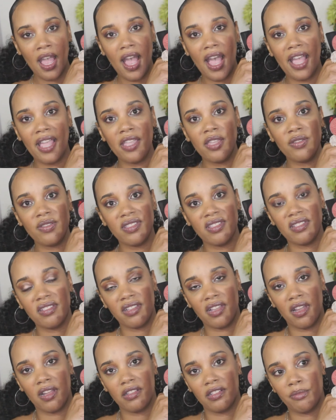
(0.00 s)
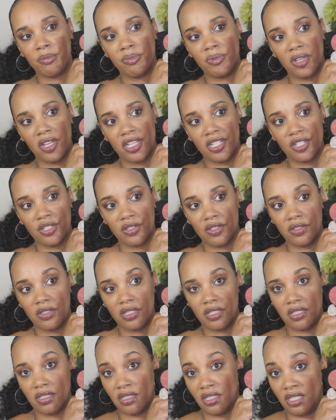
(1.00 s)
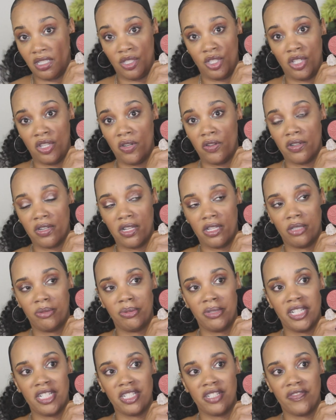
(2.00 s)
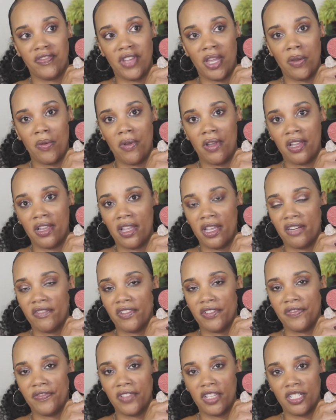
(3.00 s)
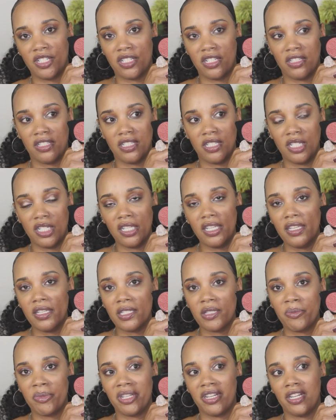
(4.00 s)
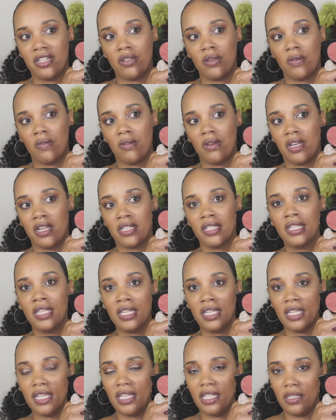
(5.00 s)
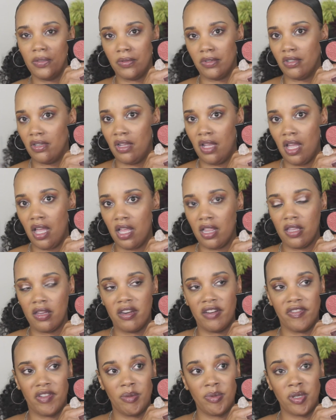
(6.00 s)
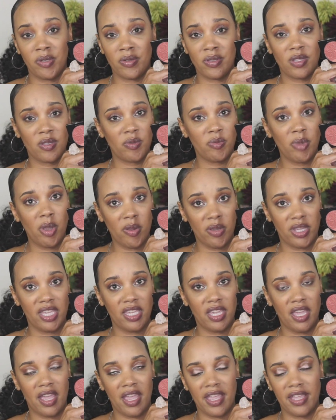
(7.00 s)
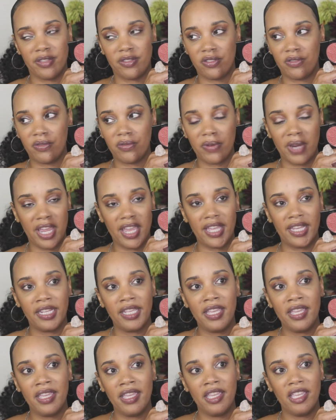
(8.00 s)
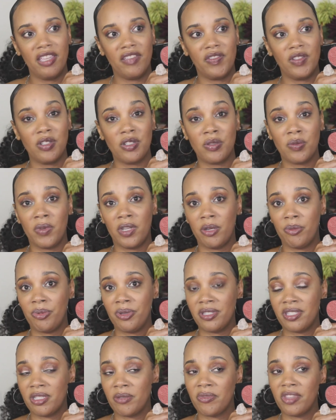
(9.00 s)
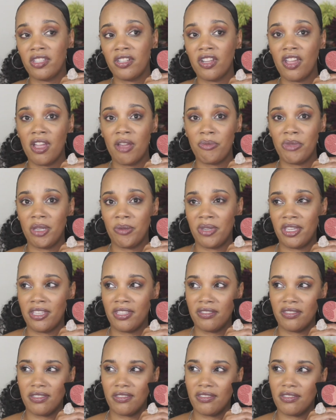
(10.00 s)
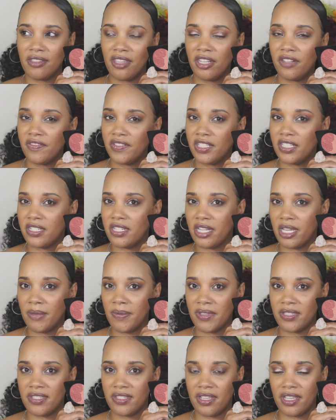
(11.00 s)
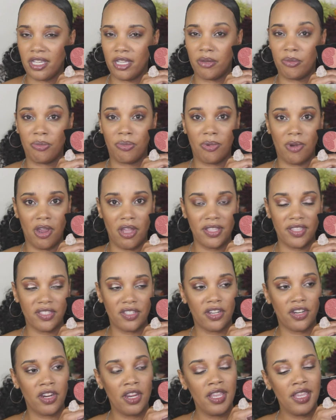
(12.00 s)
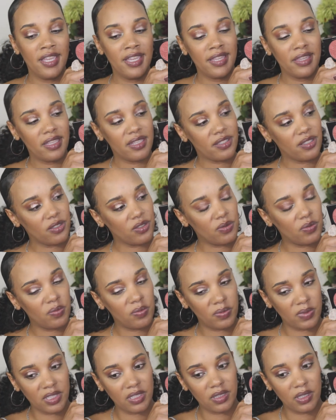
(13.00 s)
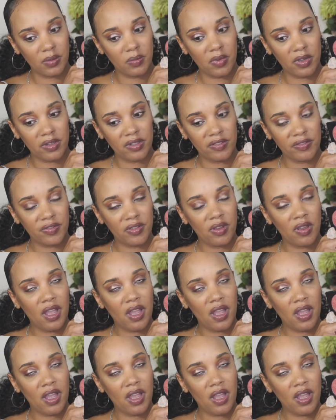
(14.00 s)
I use this color blush, just this general color blush, if I want kind of a flush on the cheeks, but I don't want any real color. If I'm doing a smoky eye, it's great. If you just want to put something on, maybe kind of to dub as like a bronzer, this is really wonderful.